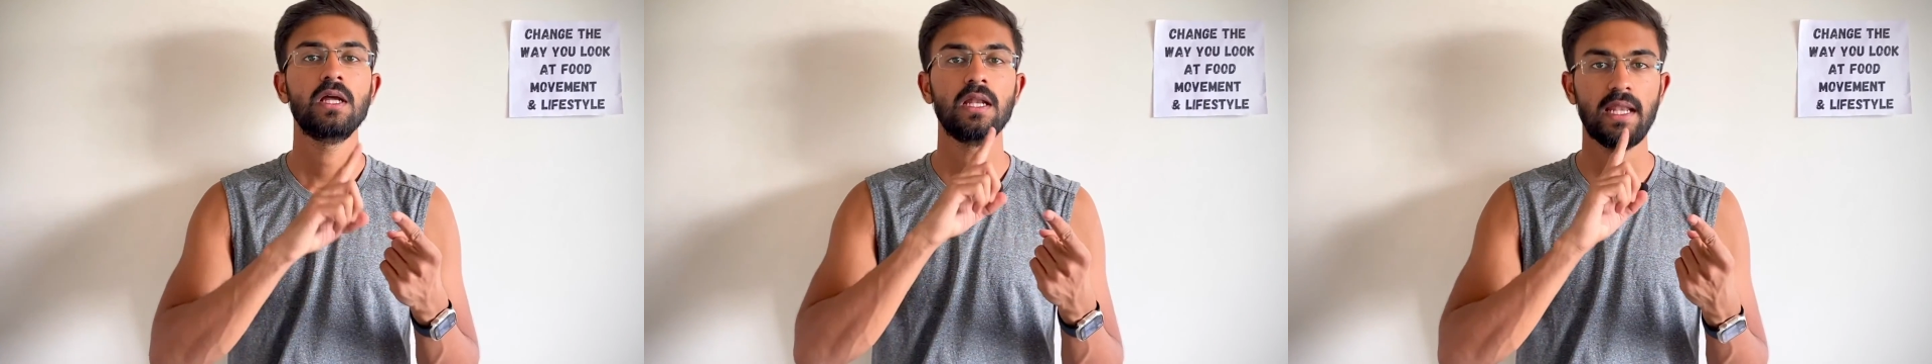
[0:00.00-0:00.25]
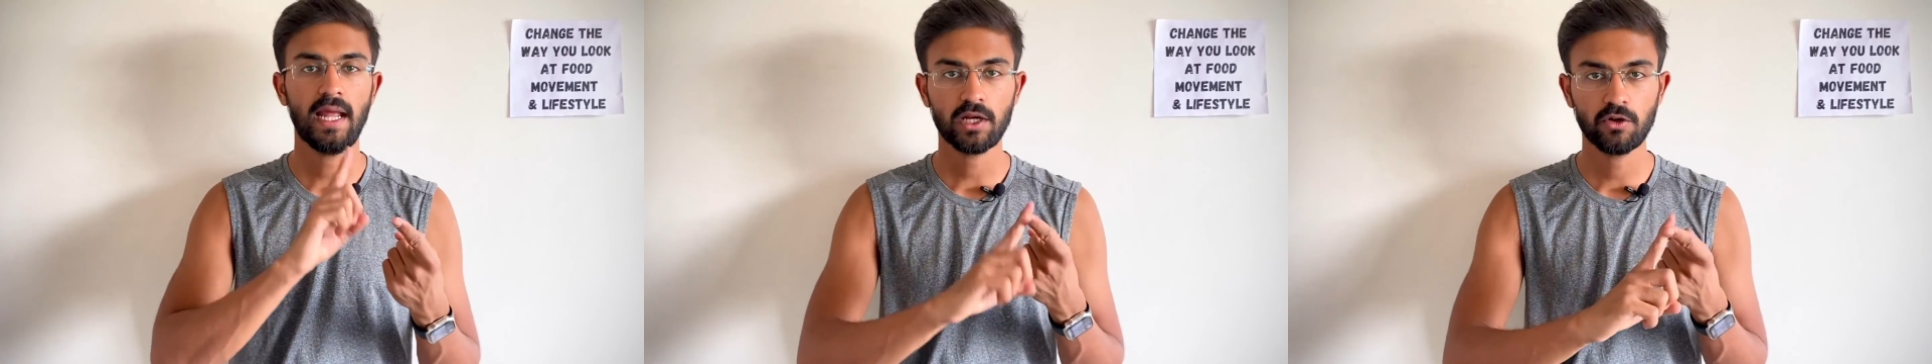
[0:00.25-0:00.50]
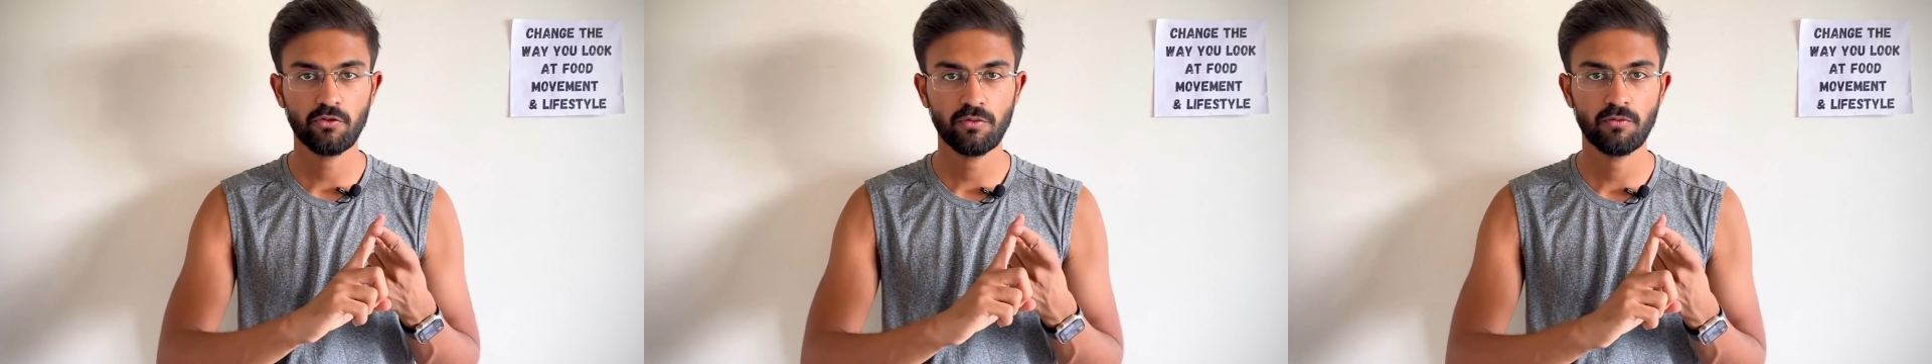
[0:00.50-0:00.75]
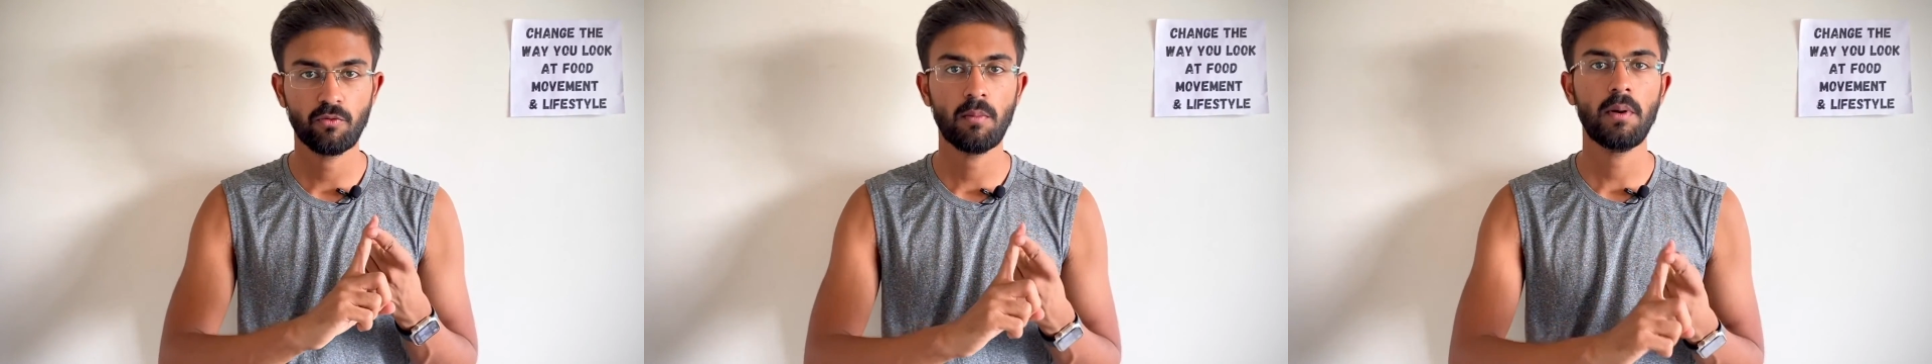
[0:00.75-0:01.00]
lack of
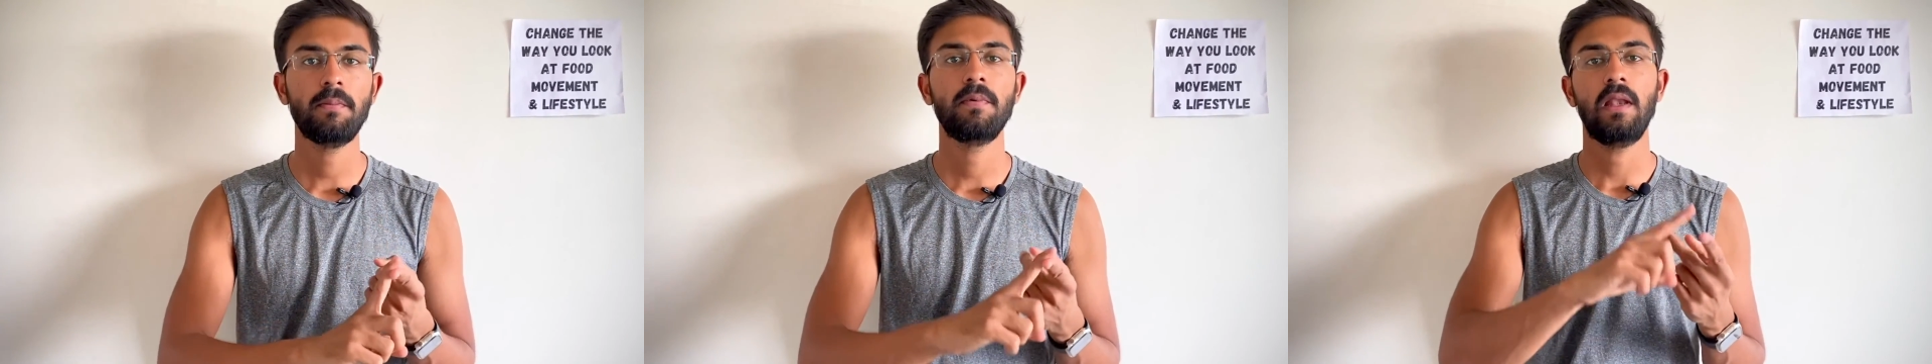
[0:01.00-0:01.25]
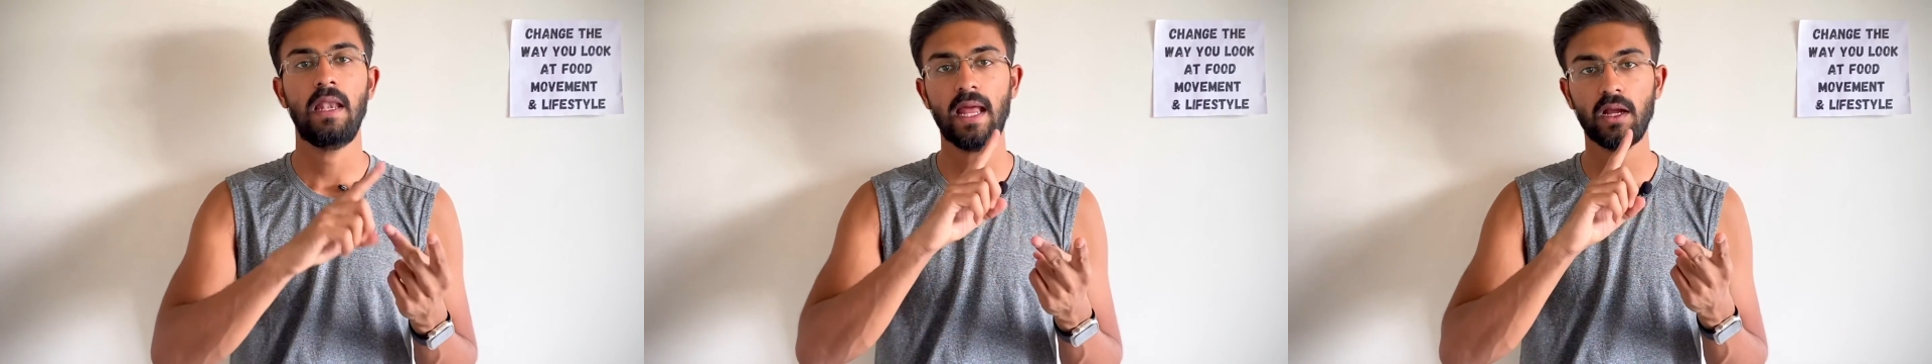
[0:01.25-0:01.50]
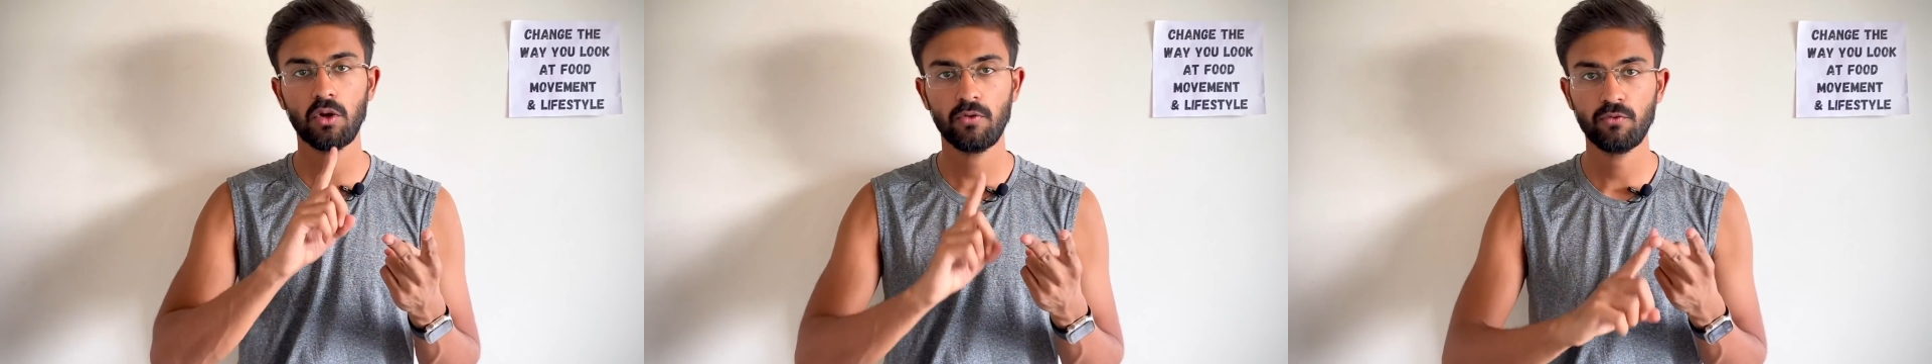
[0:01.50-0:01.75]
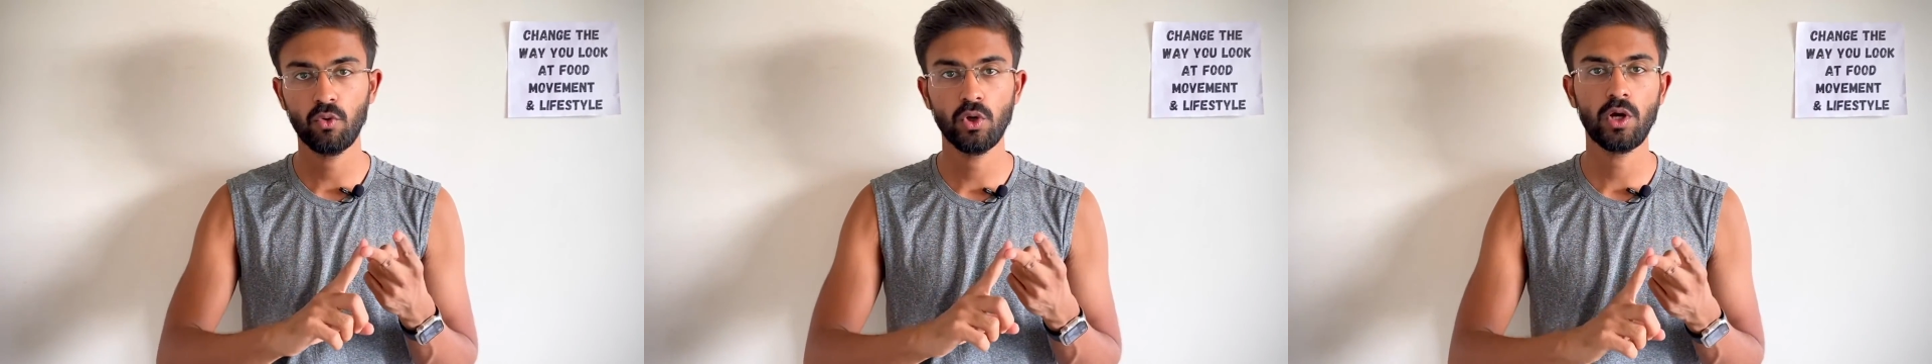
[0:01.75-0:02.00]
warm up, lack of
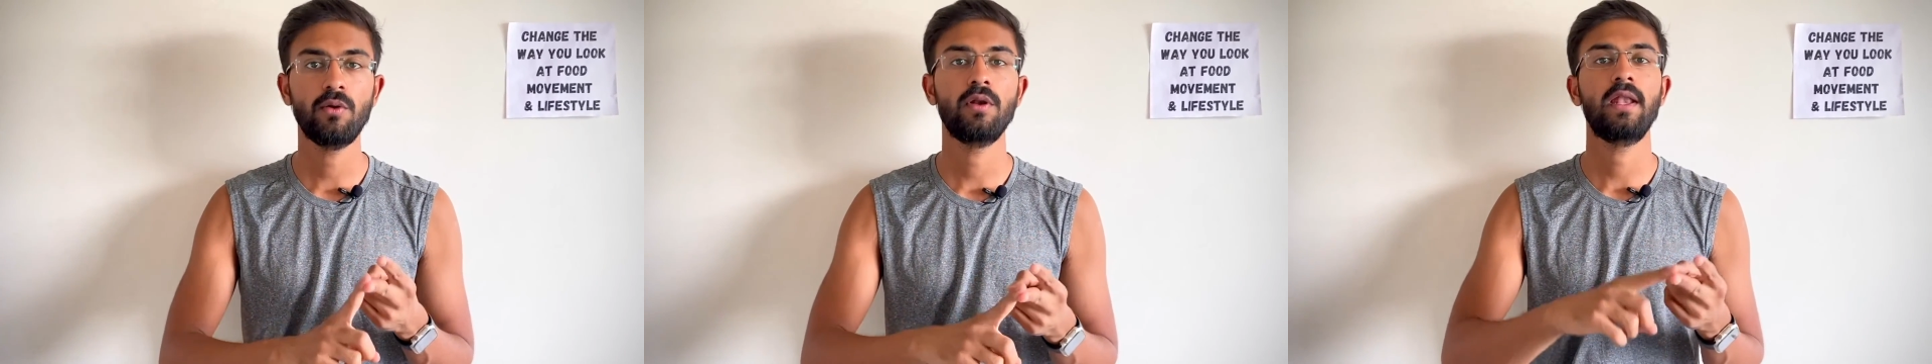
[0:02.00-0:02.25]
cool down,